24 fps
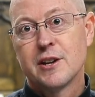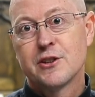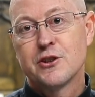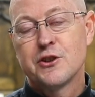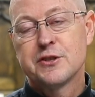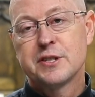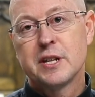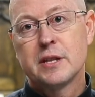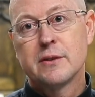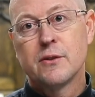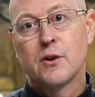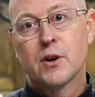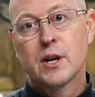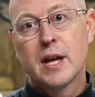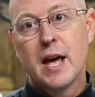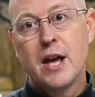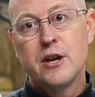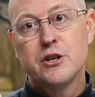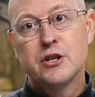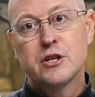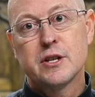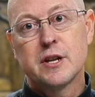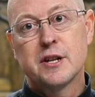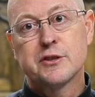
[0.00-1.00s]
You see, the
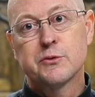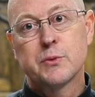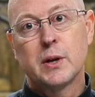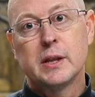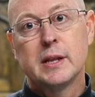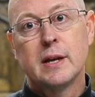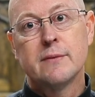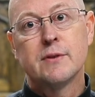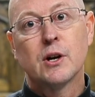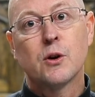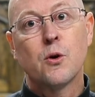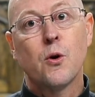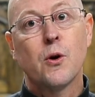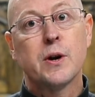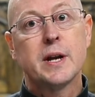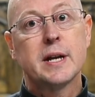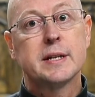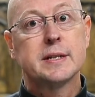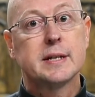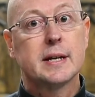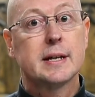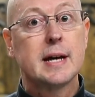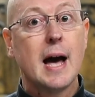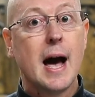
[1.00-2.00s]
vocation is we live
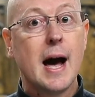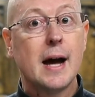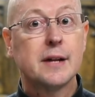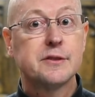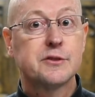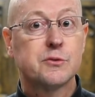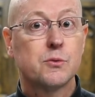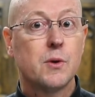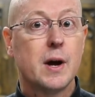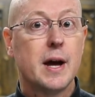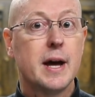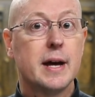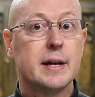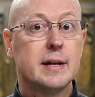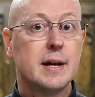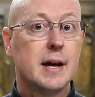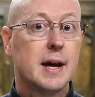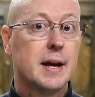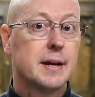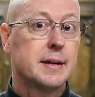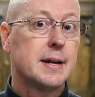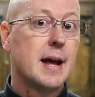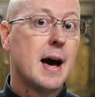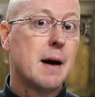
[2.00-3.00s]
according to God's way,
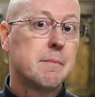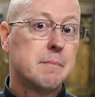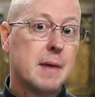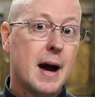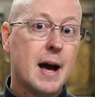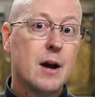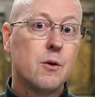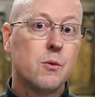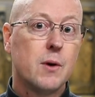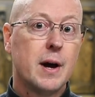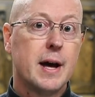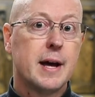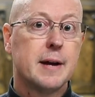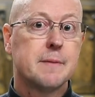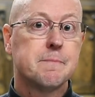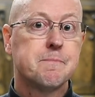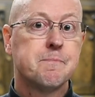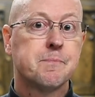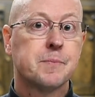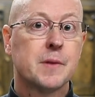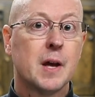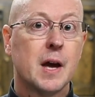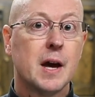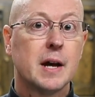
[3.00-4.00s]
not my way.
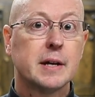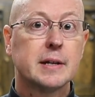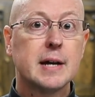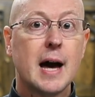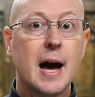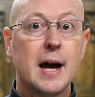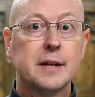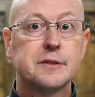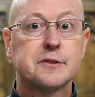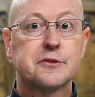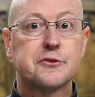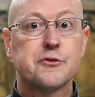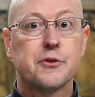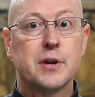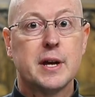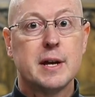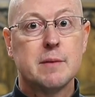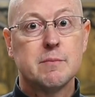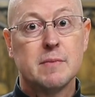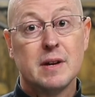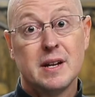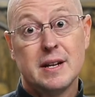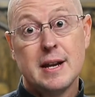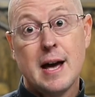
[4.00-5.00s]
God's
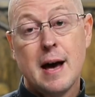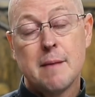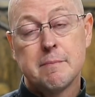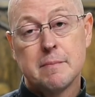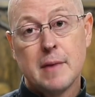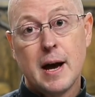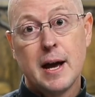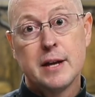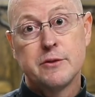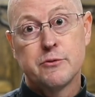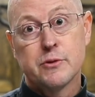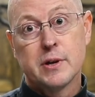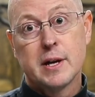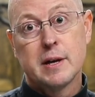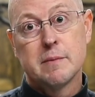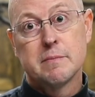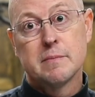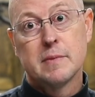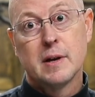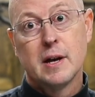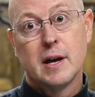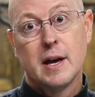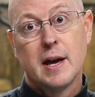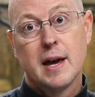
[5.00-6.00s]
dream, not my
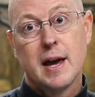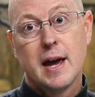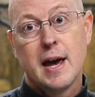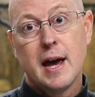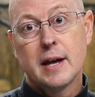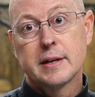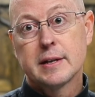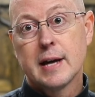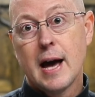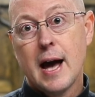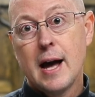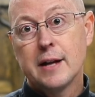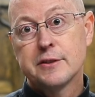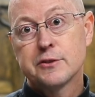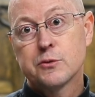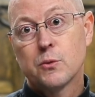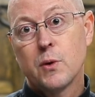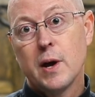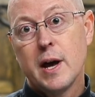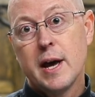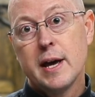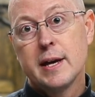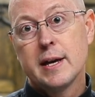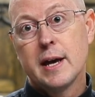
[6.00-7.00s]
dream. And God's
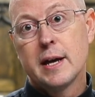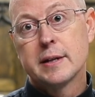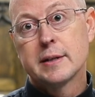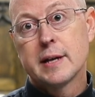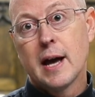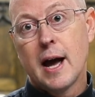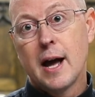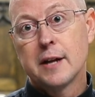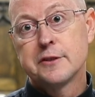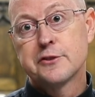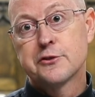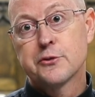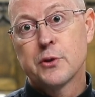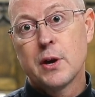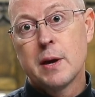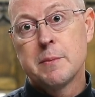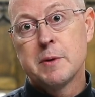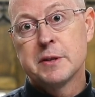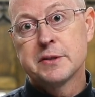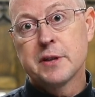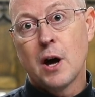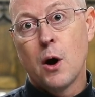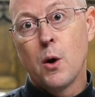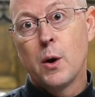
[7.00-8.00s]
way and God's dream
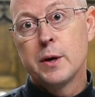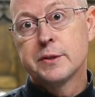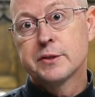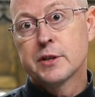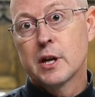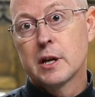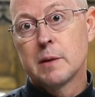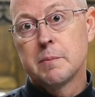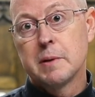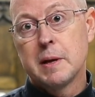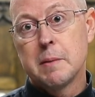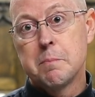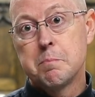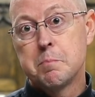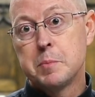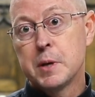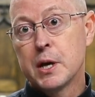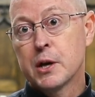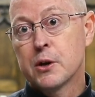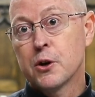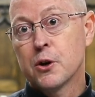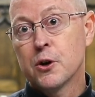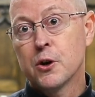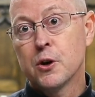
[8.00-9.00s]
is always going to be
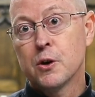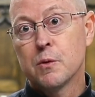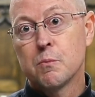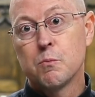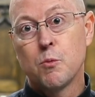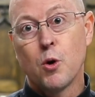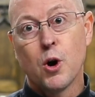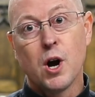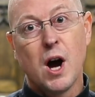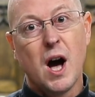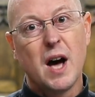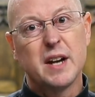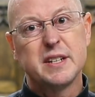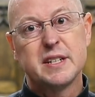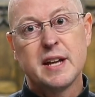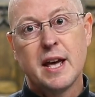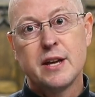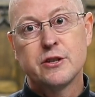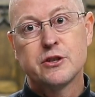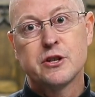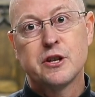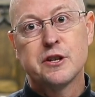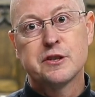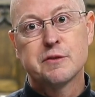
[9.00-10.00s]
bigger, more
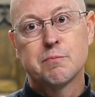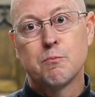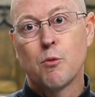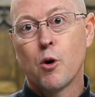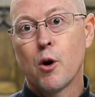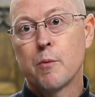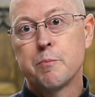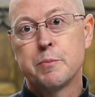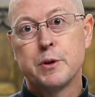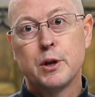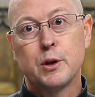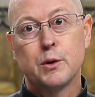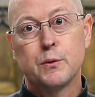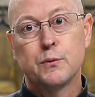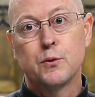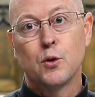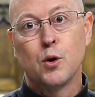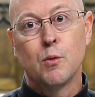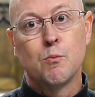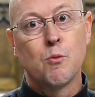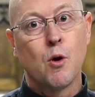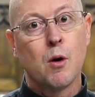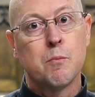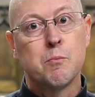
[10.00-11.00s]
audacious, more
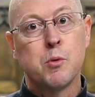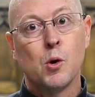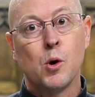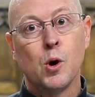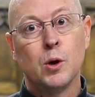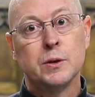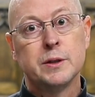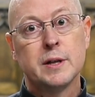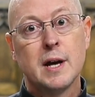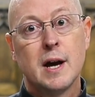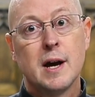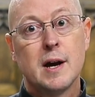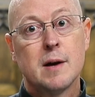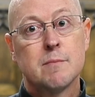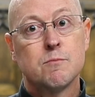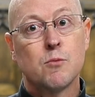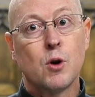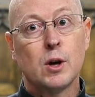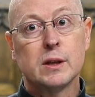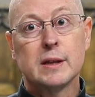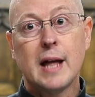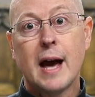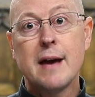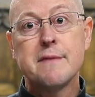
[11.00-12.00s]
beautiful, more bold,
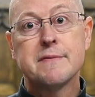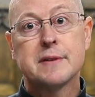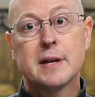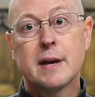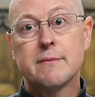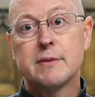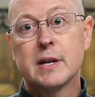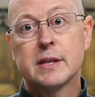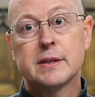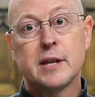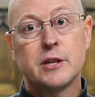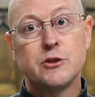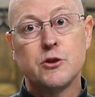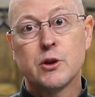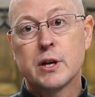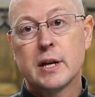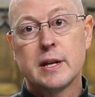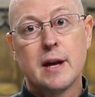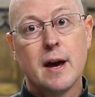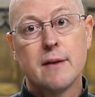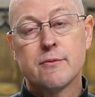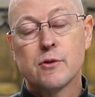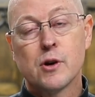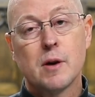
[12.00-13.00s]
more life giving than you
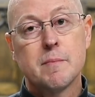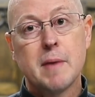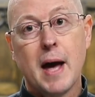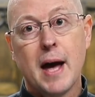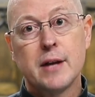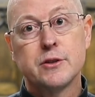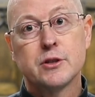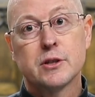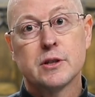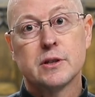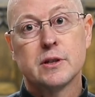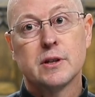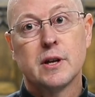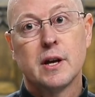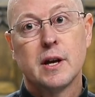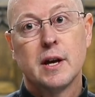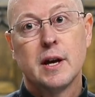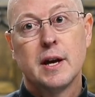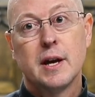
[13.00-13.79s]
can ever imagine.